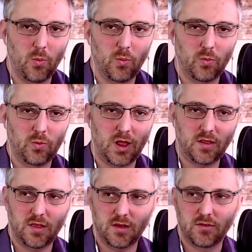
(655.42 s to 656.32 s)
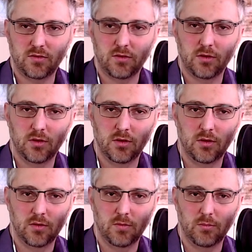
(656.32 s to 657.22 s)
let this
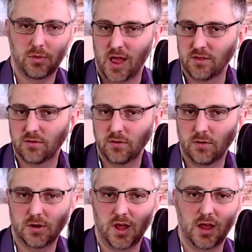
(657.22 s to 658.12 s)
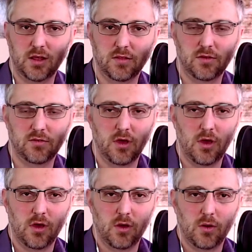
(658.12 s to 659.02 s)
bless your day, this
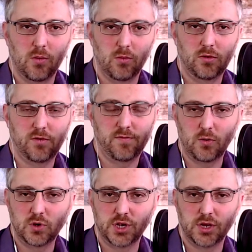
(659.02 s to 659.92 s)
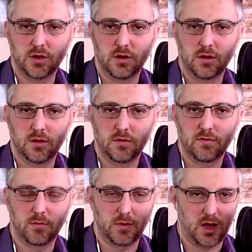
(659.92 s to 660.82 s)
devotion
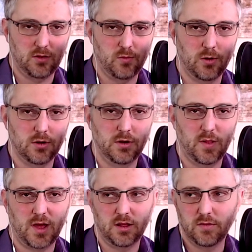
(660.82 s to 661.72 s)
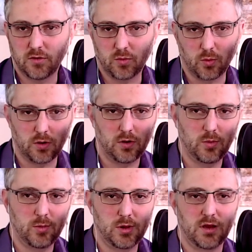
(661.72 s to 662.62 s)
from God's word, that in this world we
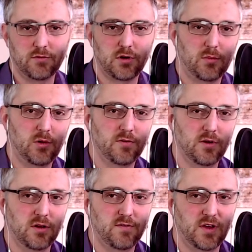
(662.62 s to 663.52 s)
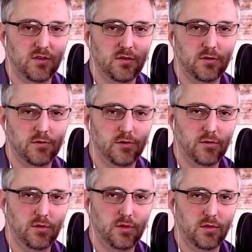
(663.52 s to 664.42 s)
will have trouble for confessing the
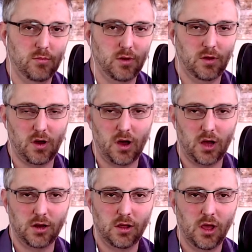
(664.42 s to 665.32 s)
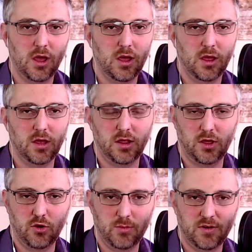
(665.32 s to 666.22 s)
truth, but God in
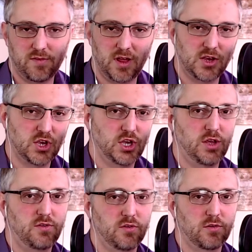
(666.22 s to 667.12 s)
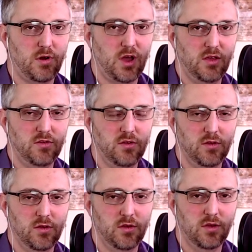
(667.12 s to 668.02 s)
human flesh, Jesus Christ,
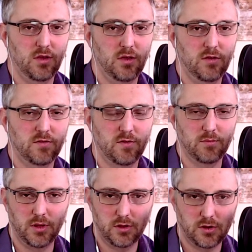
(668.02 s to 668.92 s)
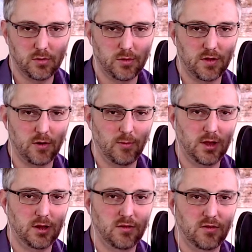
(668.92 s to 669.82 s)
is familiar with our
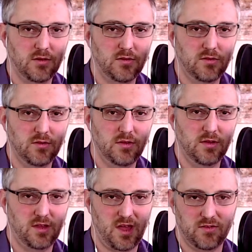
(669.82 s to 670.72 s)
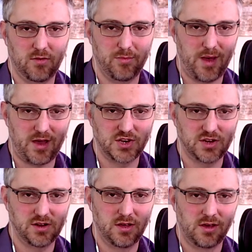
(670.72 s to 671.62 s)
weaknesses and has
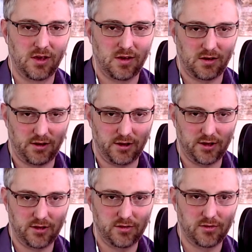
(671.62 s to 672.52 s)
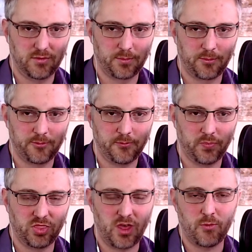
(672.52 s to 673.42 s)
compassion on us,
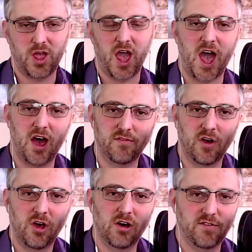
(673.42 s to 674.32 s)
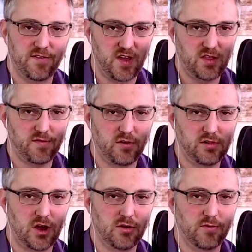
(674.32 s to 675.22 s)
that we have a faithful
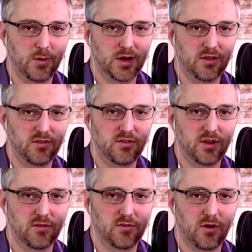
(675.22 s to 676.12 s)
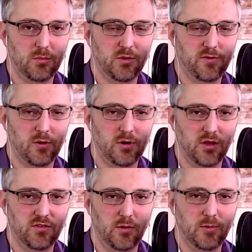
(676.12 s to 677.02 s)
cloud of witnesses that has gone before
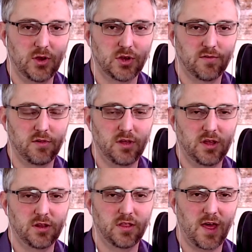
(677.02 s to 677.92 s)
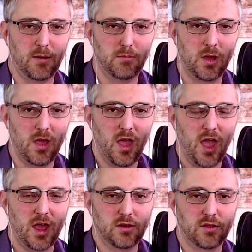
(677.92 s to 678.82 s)
us, and we should flee to them
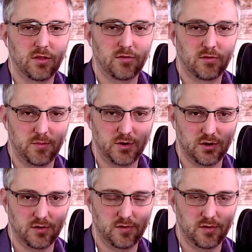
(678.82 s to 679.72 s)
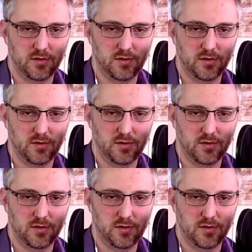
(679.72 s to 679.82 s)
and to the Scriptures